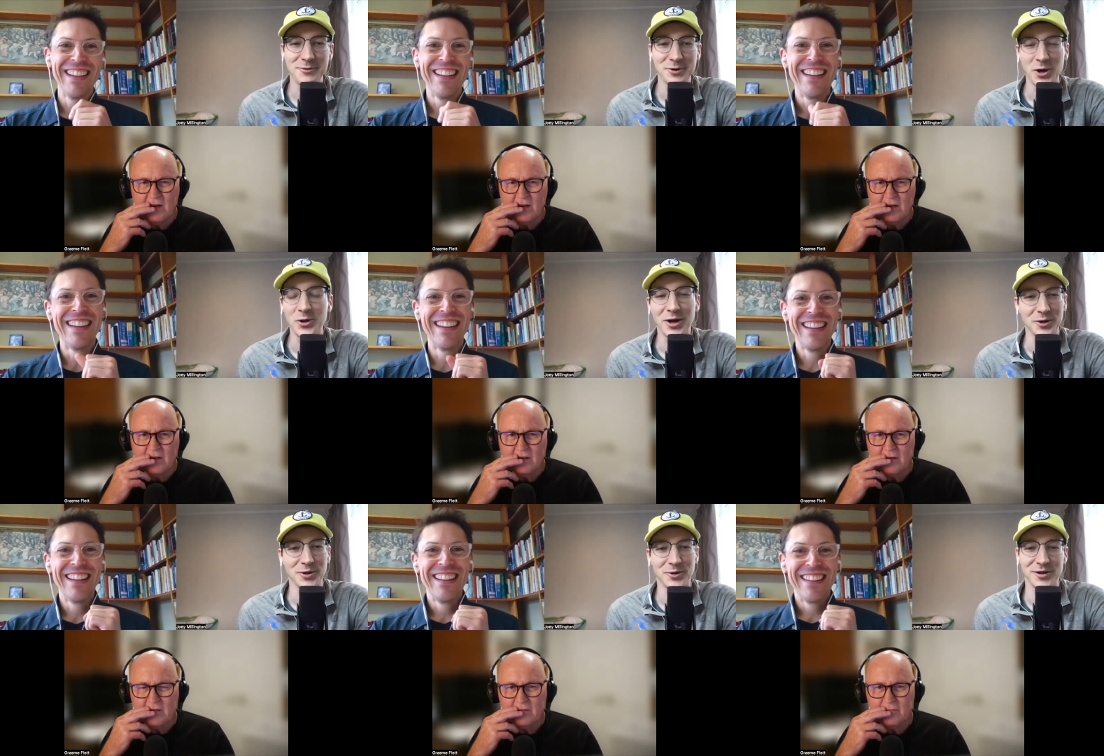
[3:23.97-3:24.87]
Speaker 1: were no
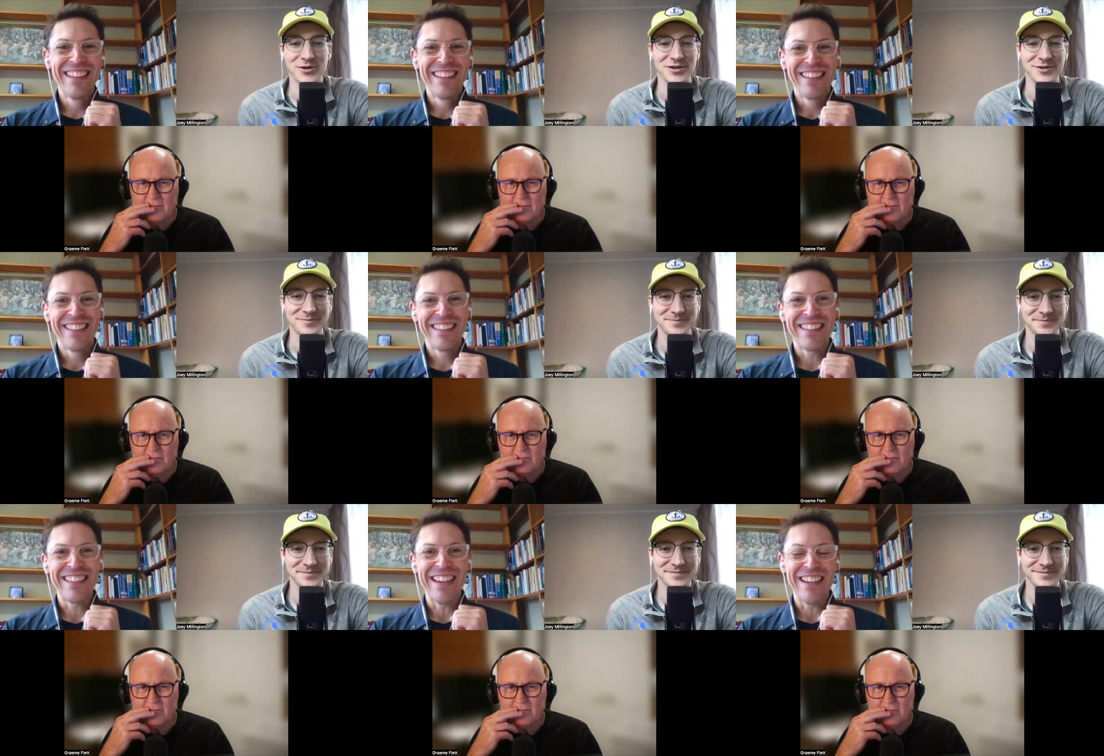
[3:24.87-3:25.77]
longer a Christian.
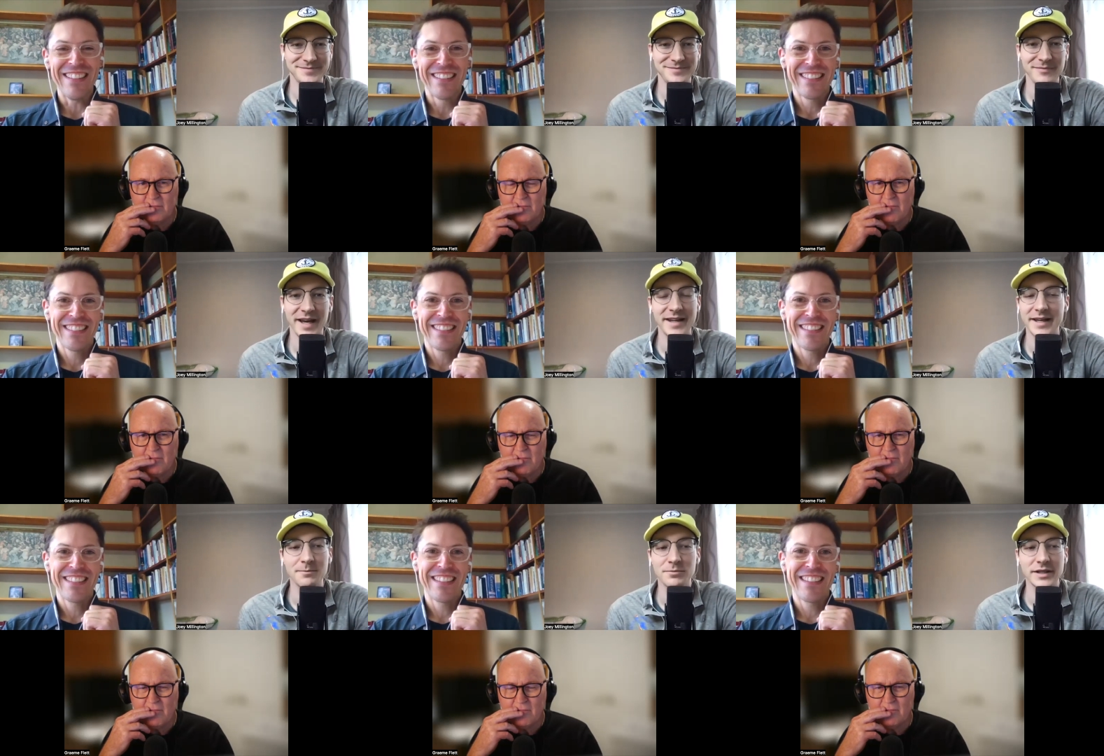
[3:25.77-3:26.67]
Yeah. And they
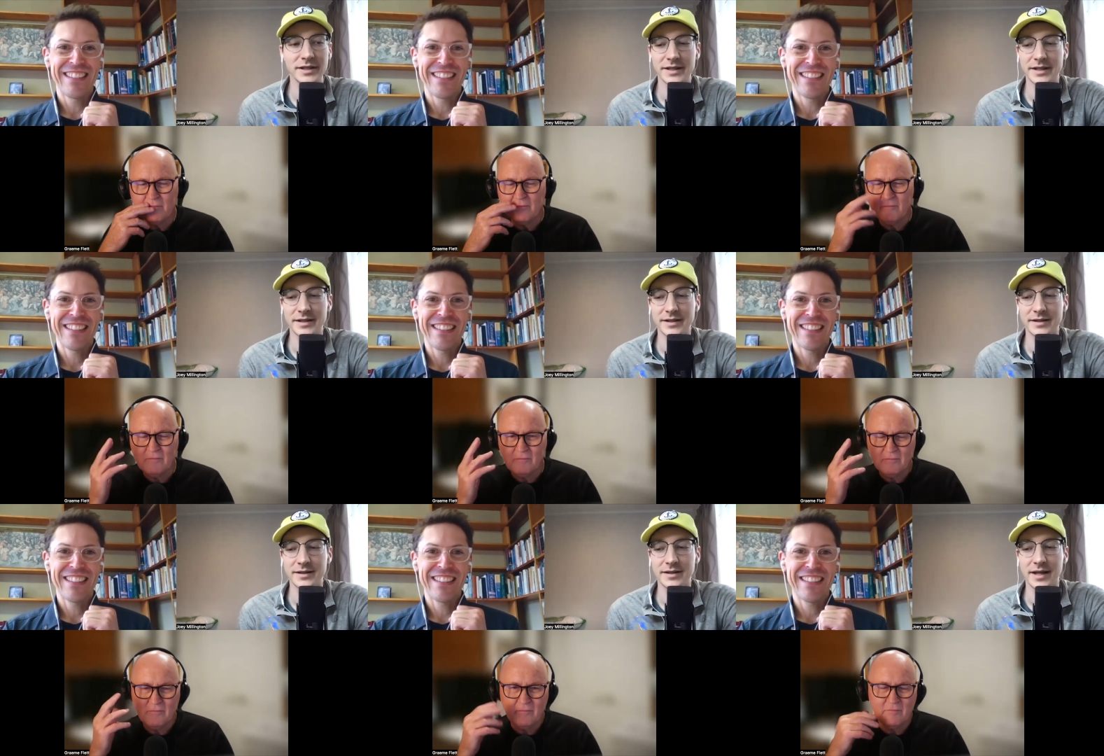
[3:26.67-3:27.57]
completely
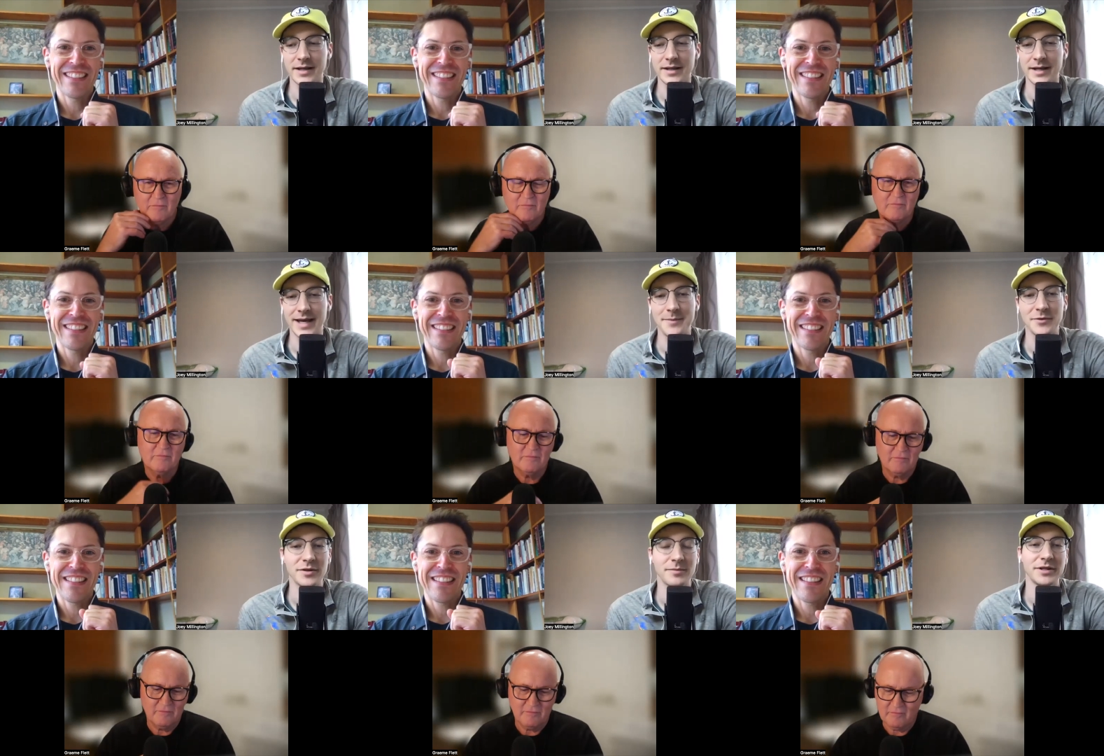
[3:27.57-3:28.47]
they they came
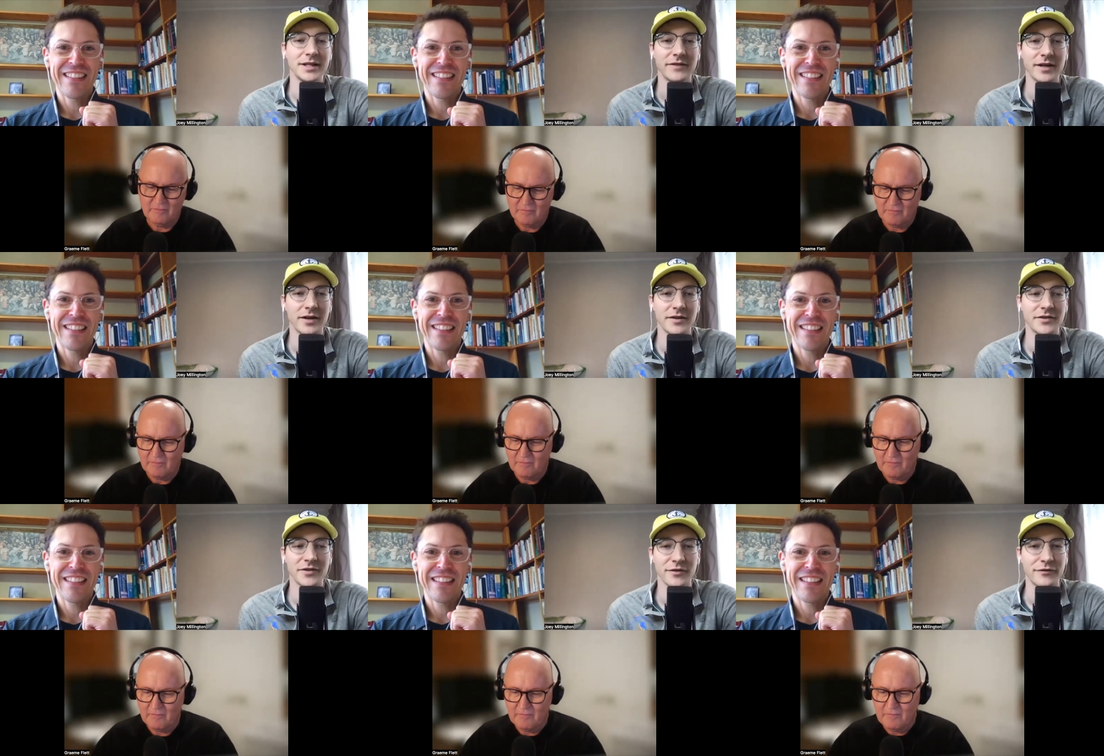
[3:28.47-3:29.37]
to believe that oh this
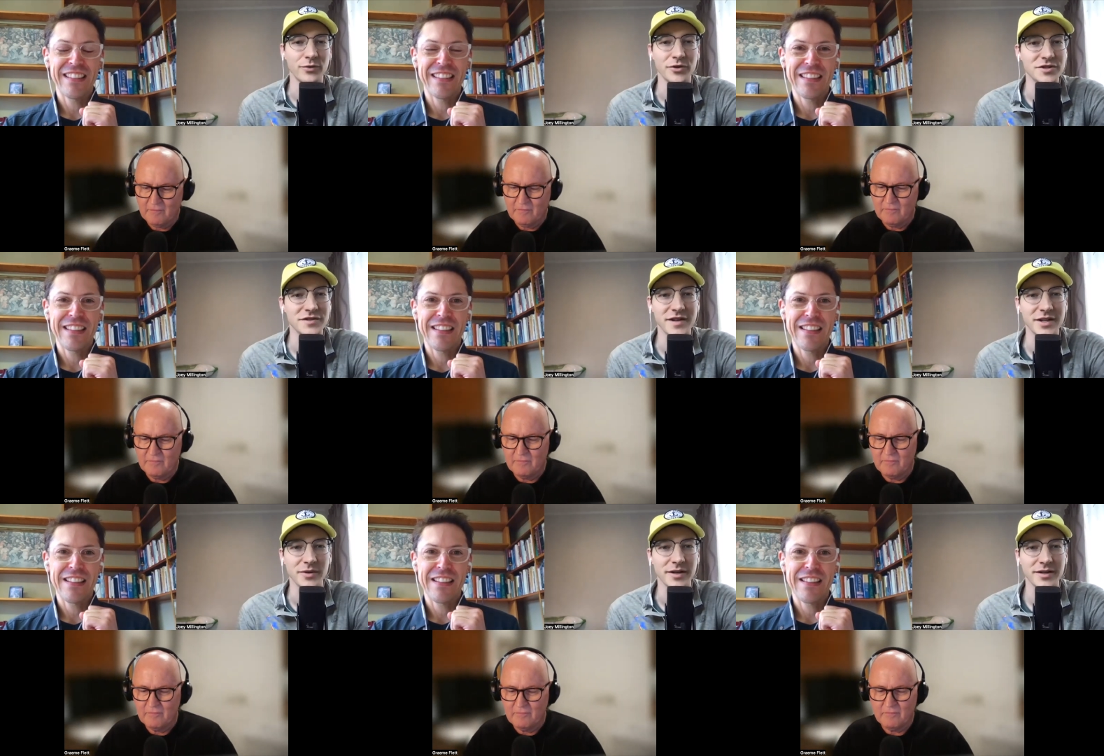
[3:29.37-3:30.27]
is all foolishness
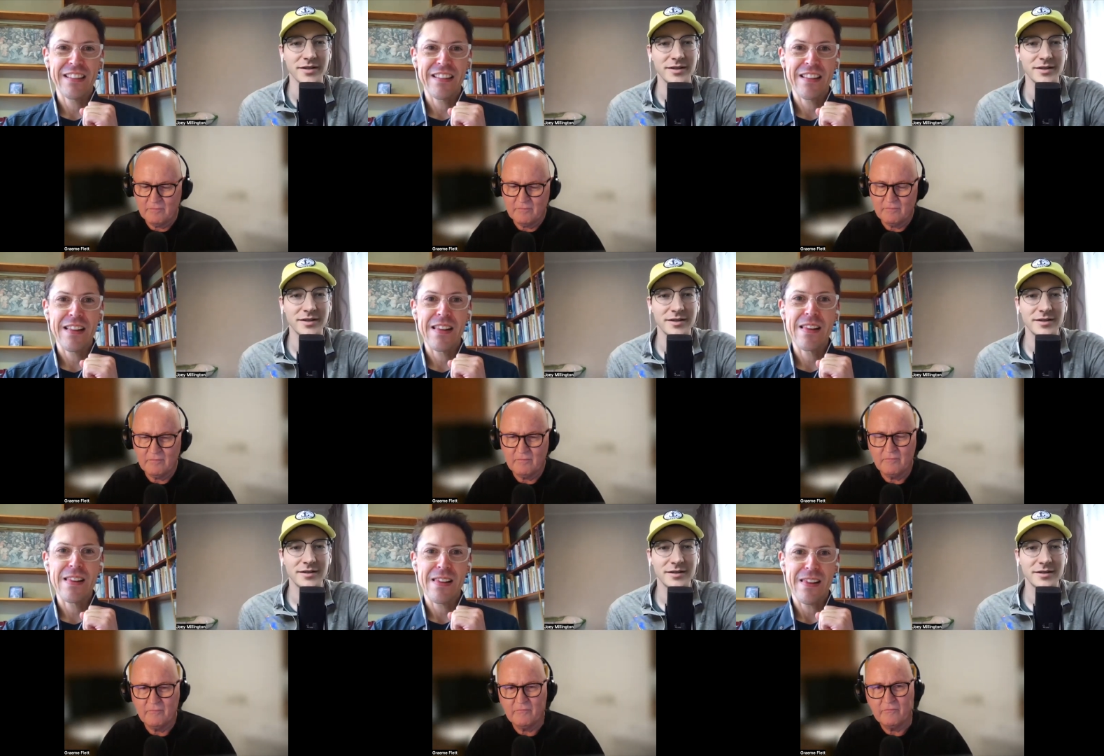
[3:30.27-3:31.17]
anyway.
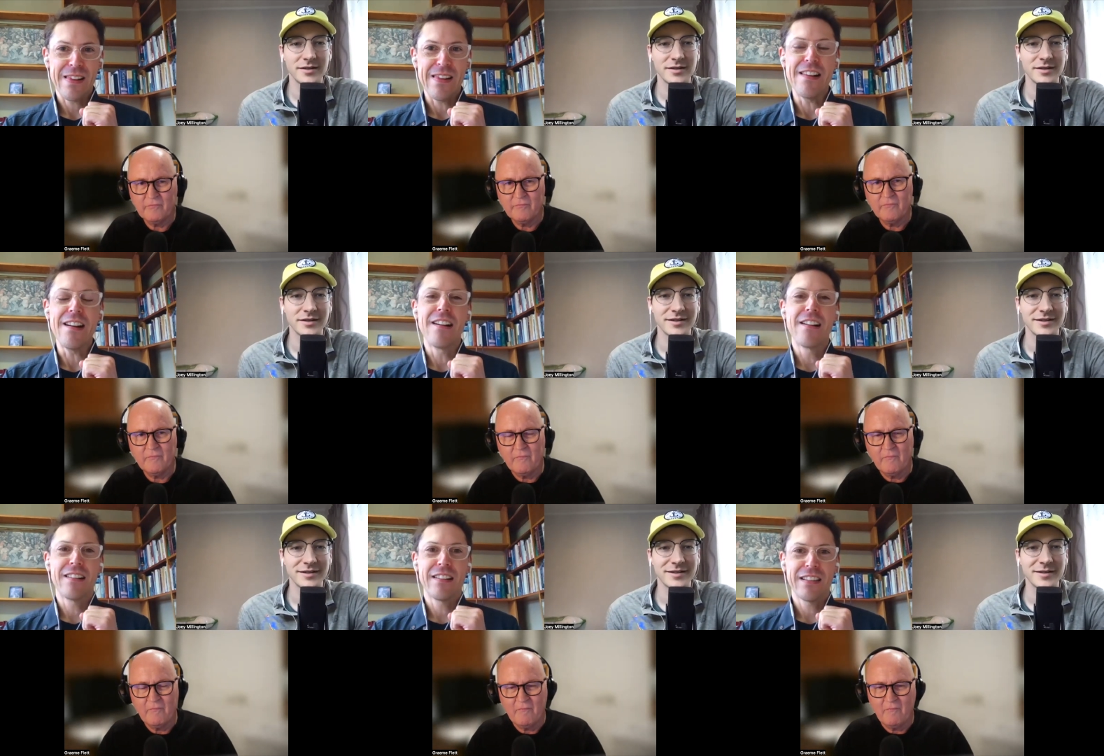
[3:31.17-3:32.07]
Yeah.
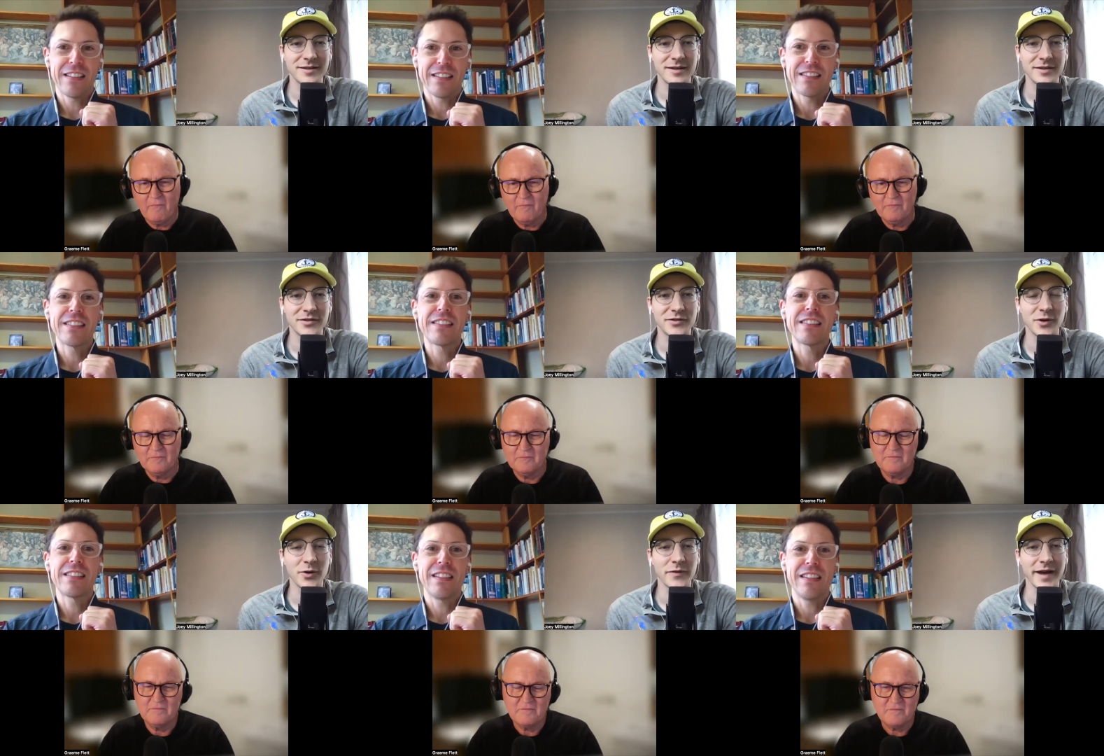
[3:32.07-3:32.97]

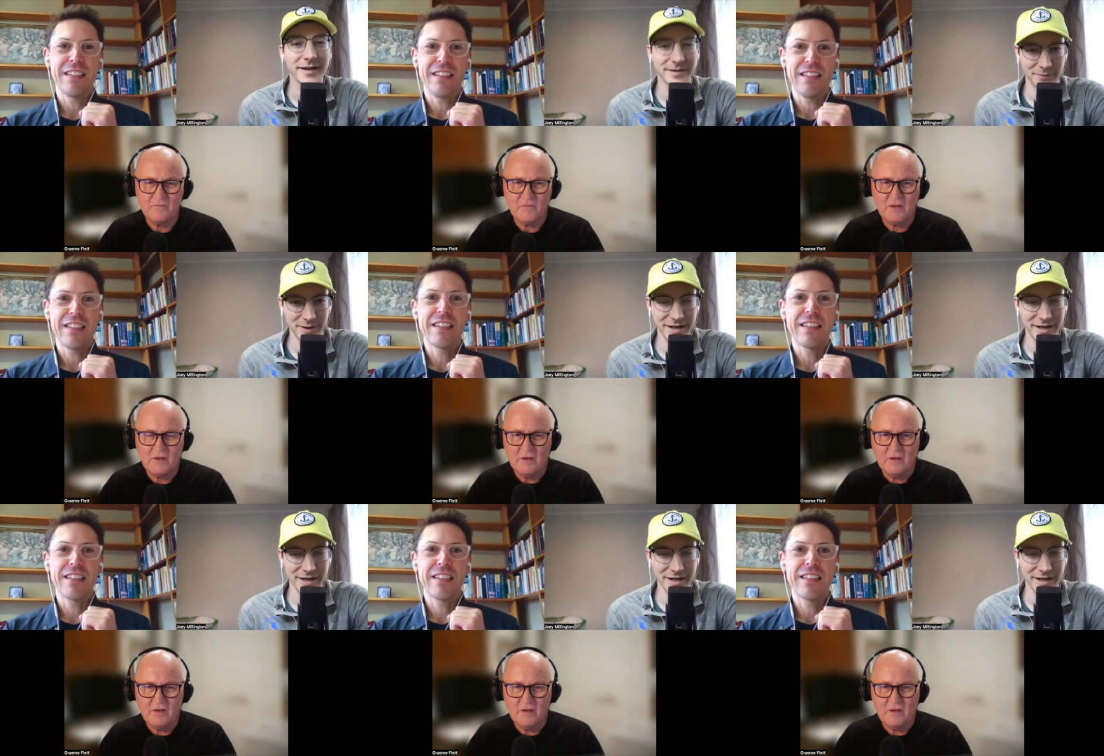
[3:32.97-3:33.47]
So that when